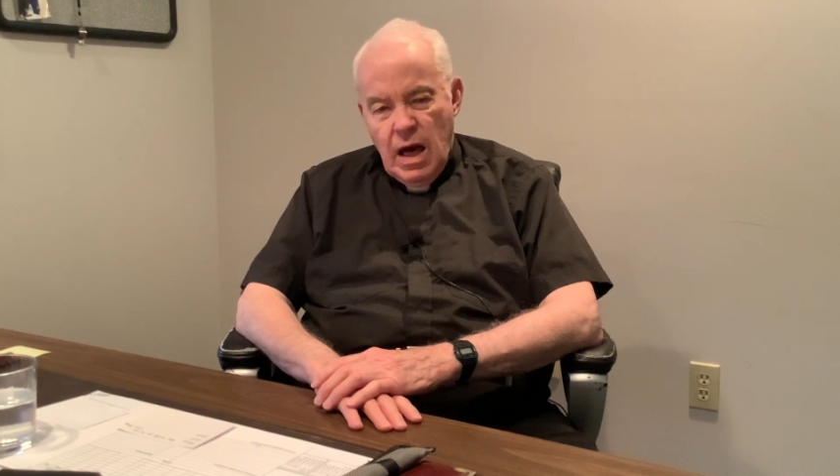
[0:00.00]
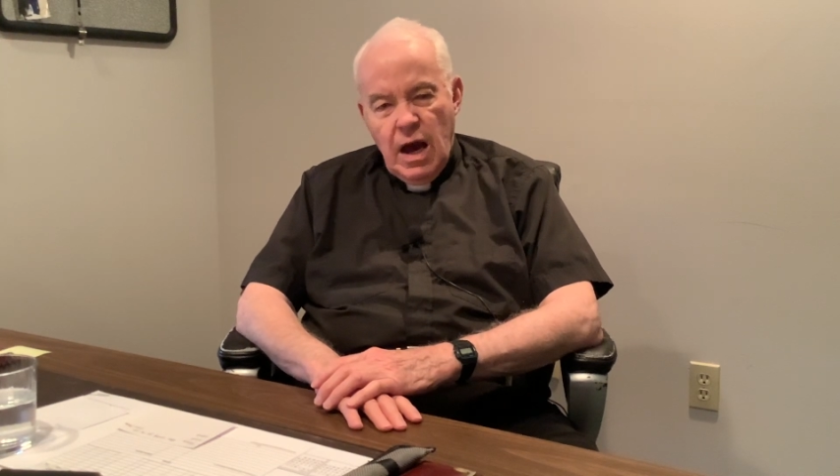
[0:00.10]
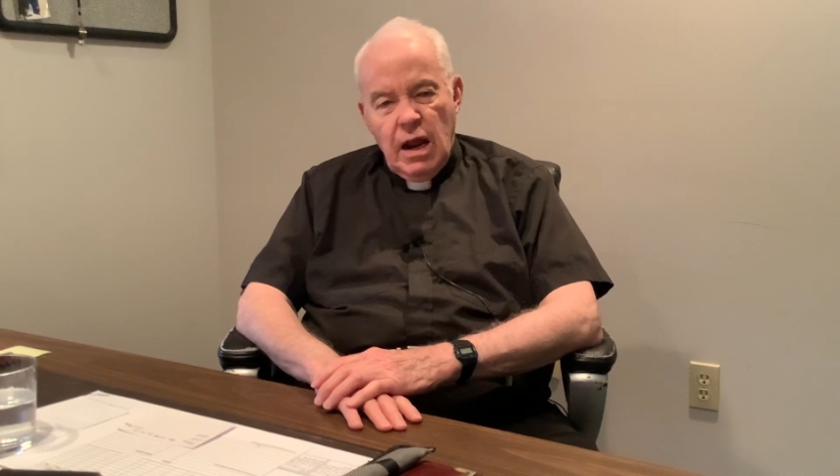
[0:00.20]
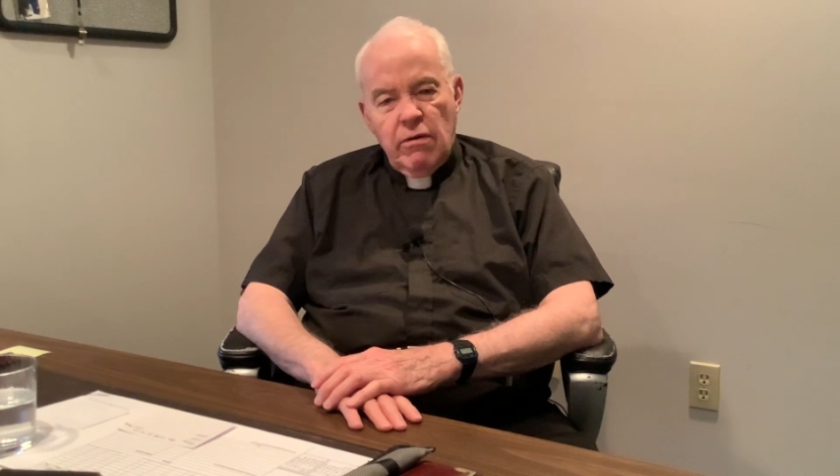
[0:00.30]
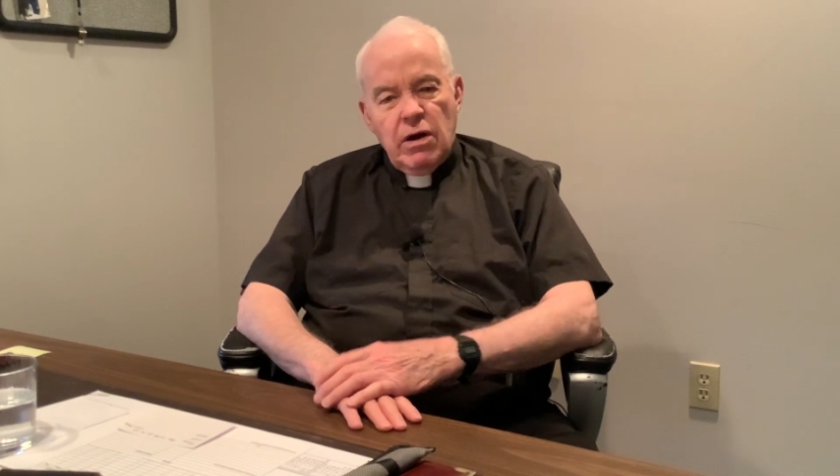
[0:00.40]

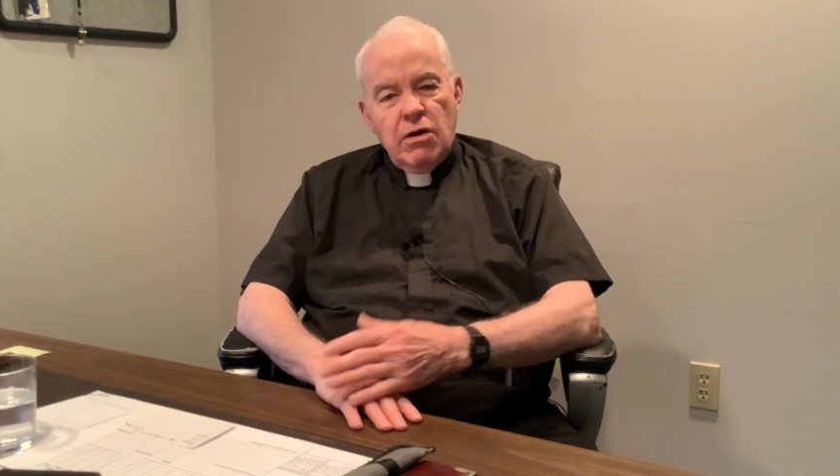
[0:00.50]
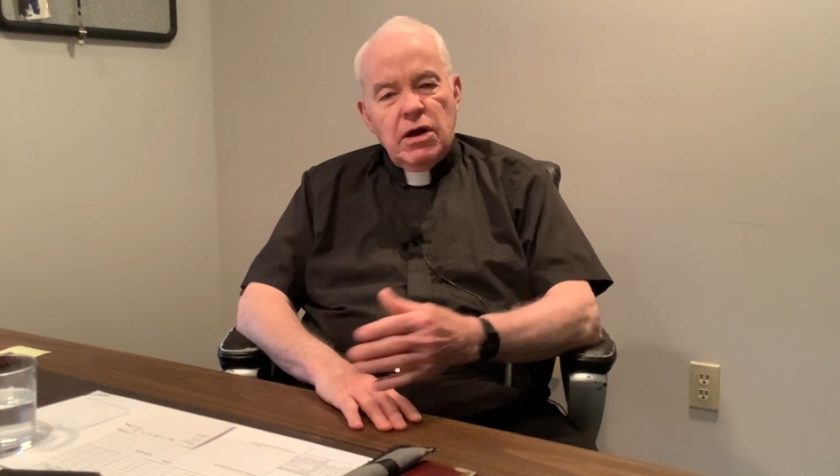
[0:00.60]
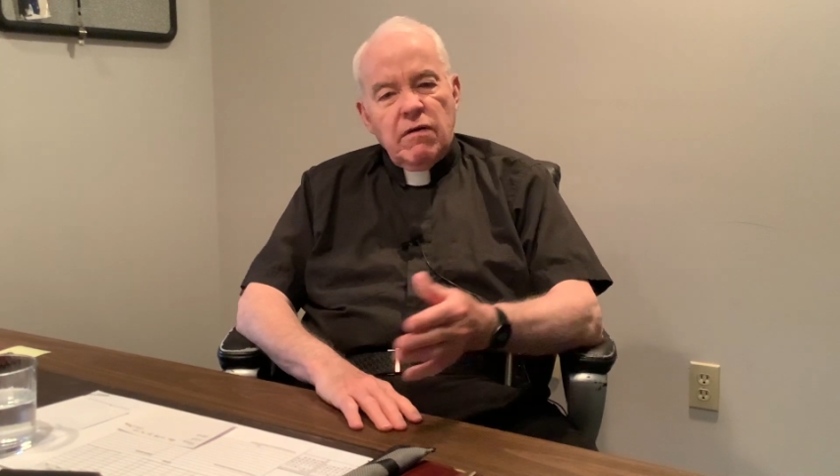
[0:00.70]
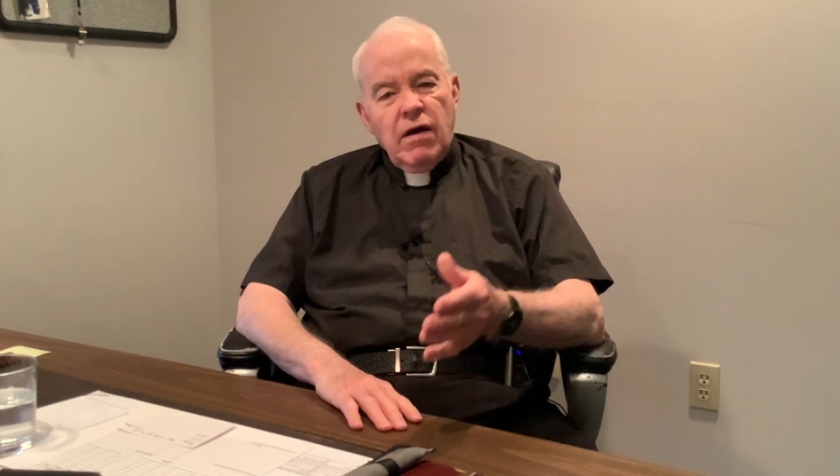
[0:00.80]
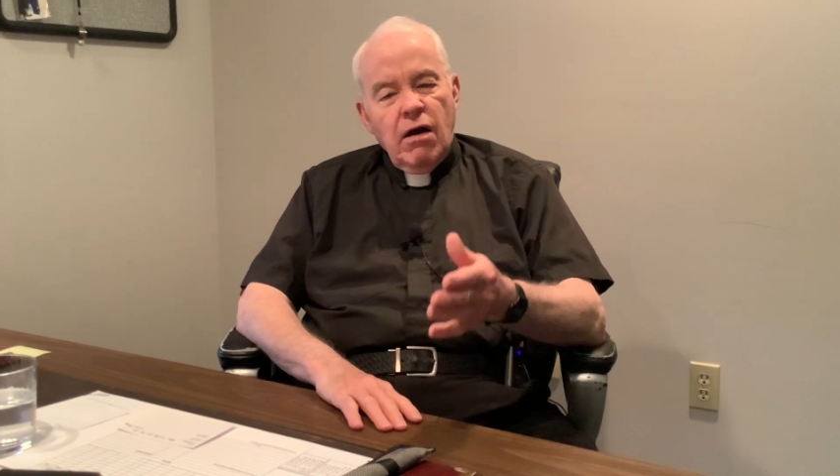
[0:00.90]
And I would
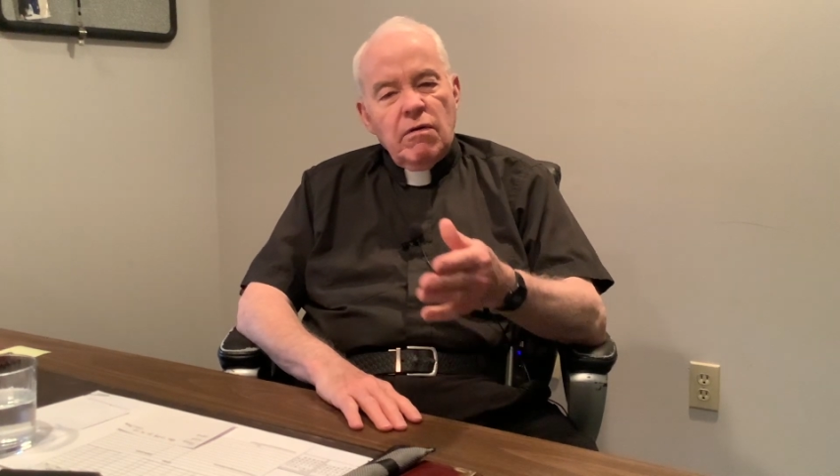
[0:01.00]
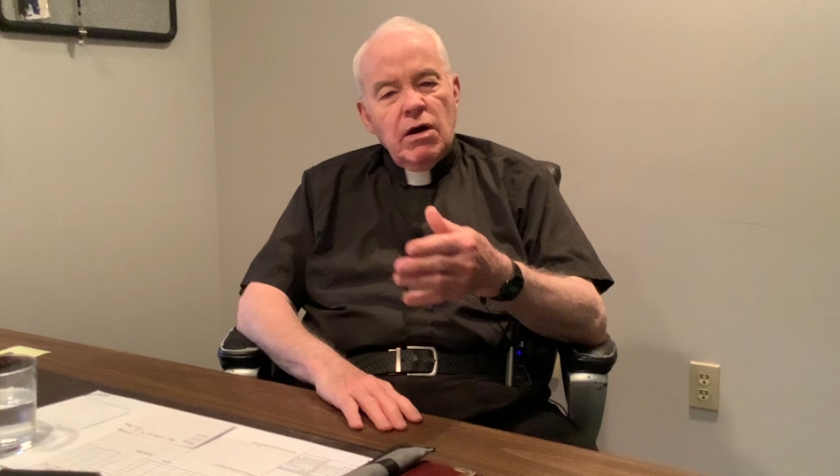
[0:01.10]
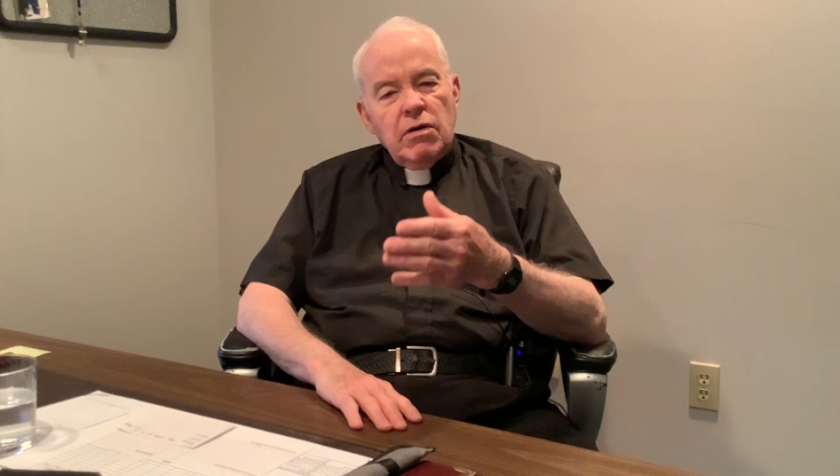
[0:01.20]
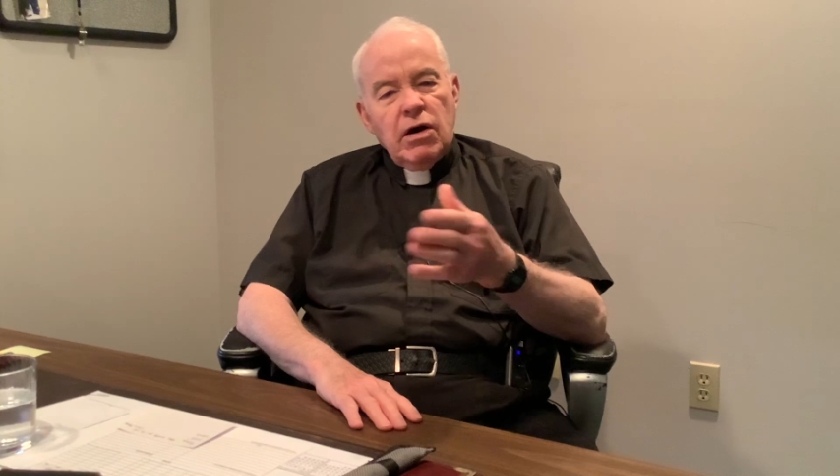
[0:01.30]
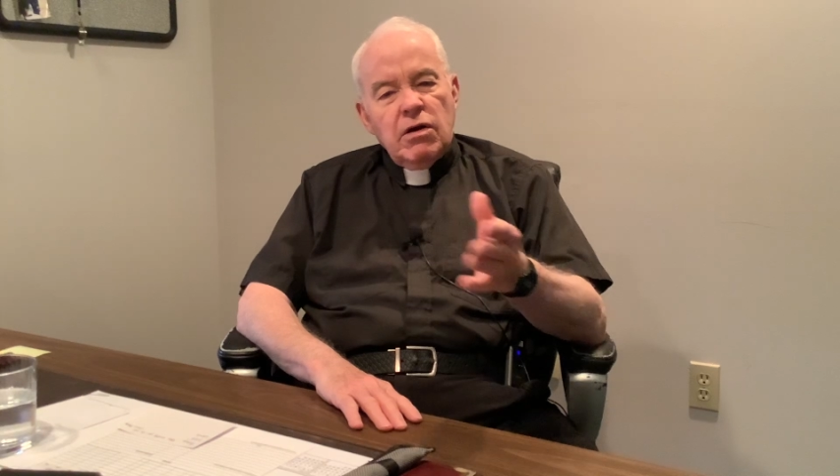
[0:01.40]

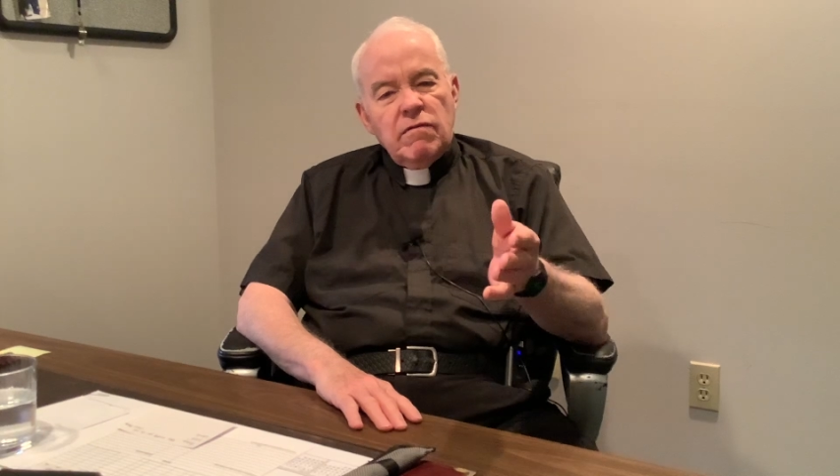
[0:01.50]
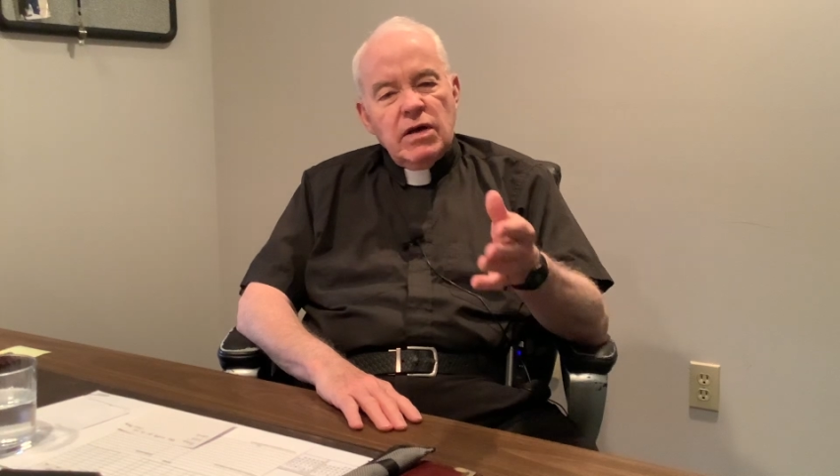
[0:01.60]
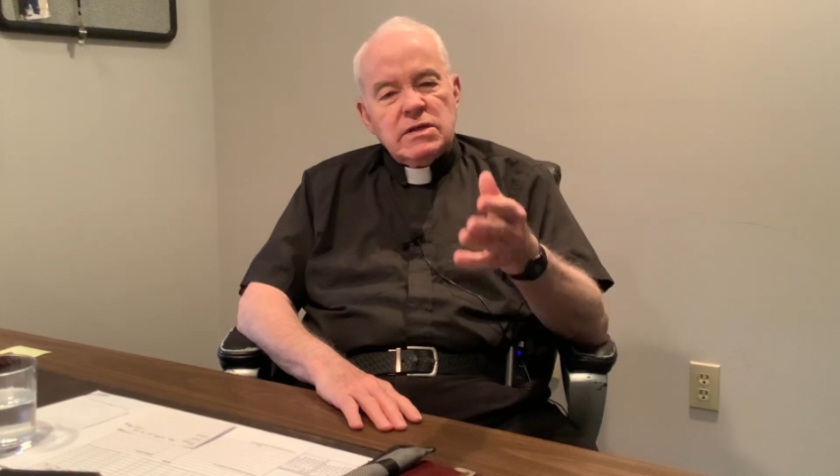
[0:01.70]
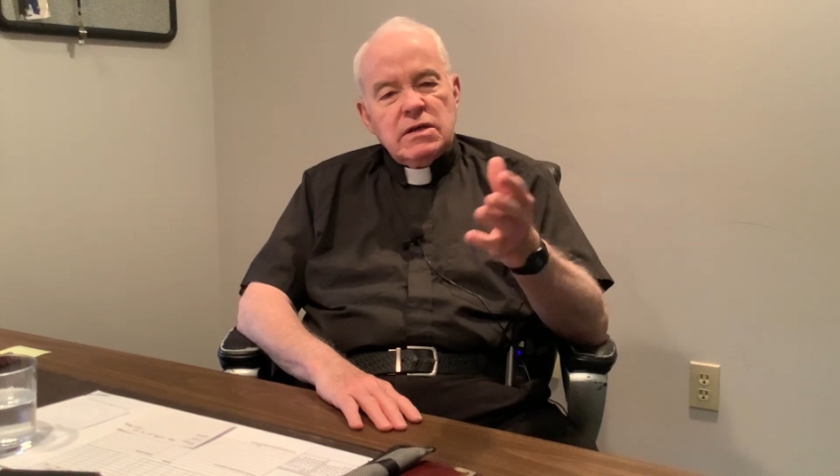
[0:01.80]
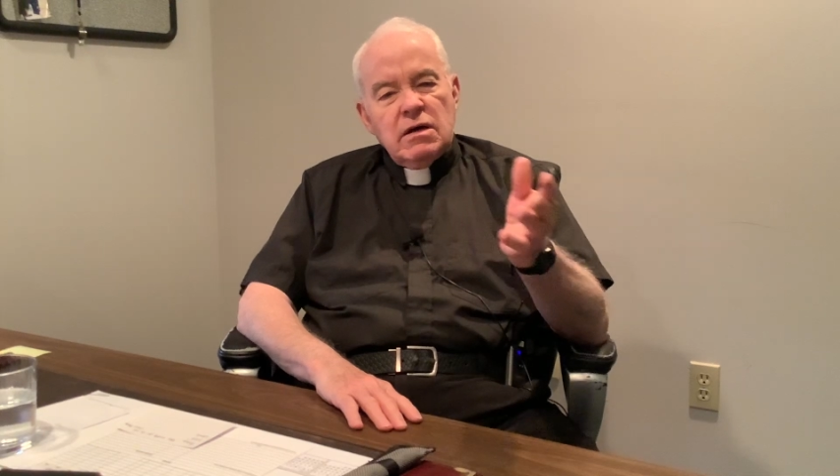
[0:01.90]
only go to
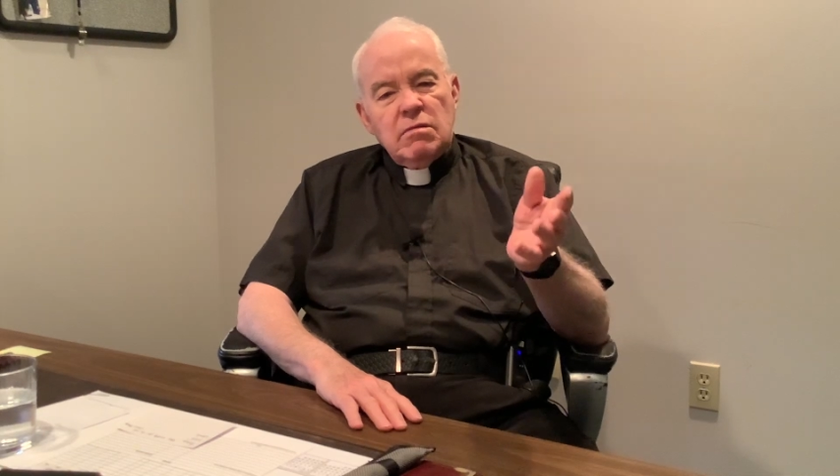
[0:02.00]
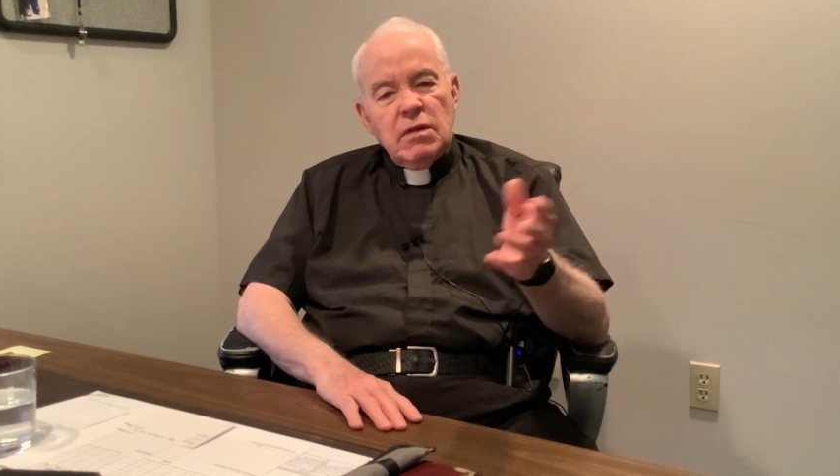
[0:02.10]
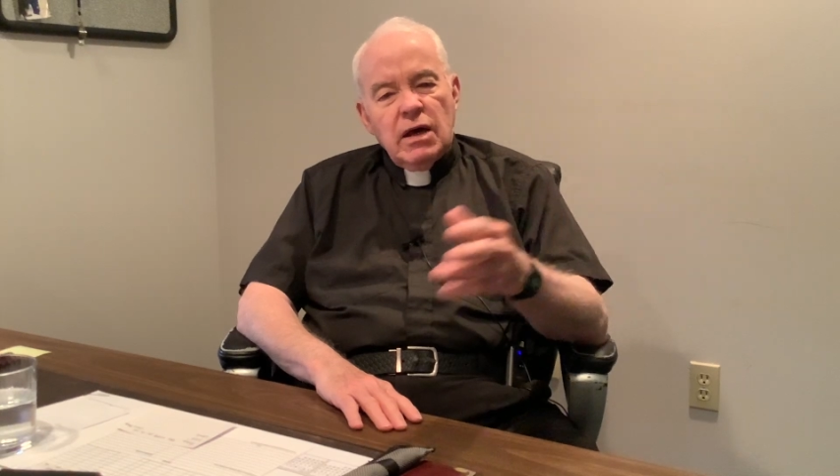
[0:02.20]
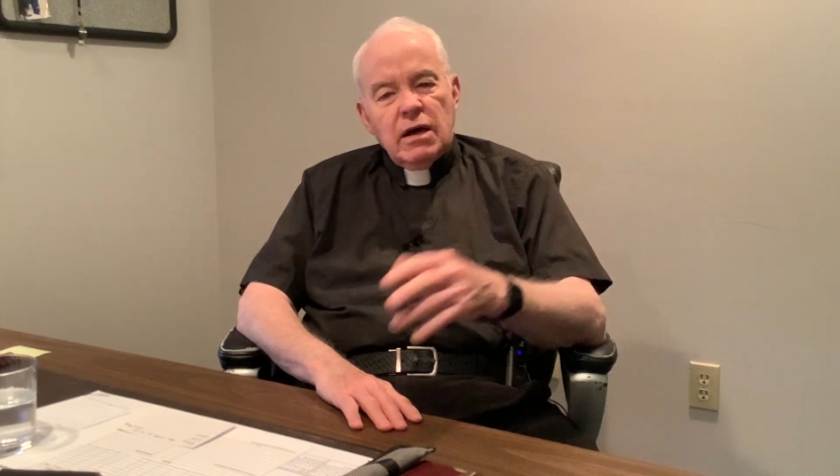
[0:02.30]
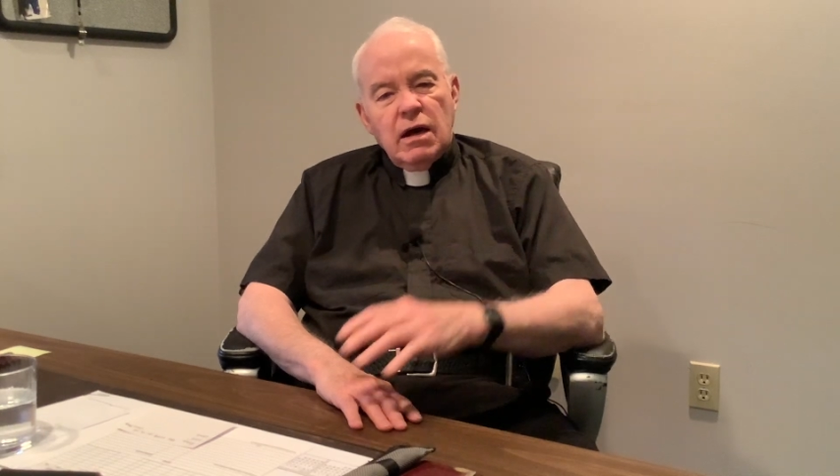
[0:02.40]
visit him
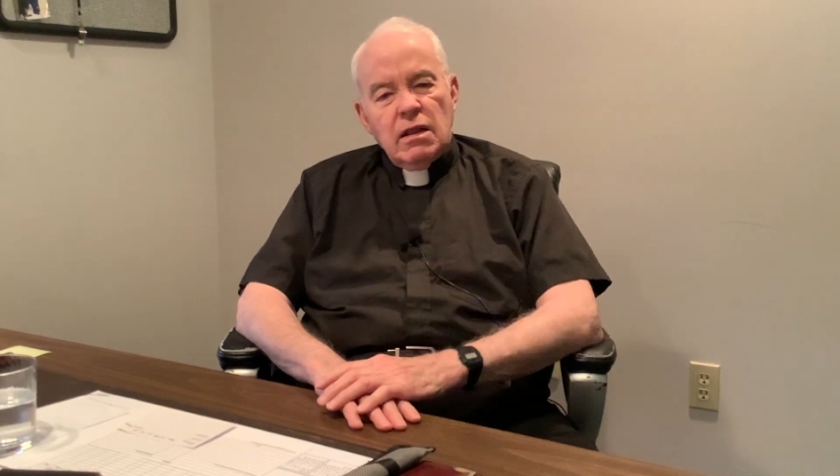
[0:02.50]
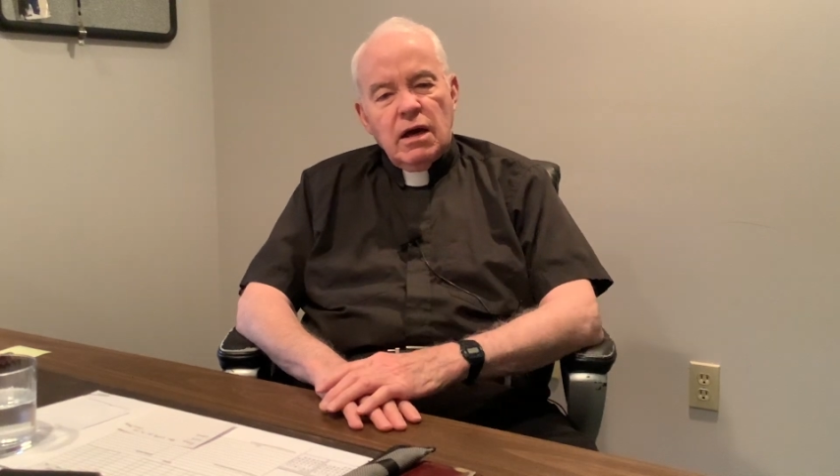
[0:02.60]
like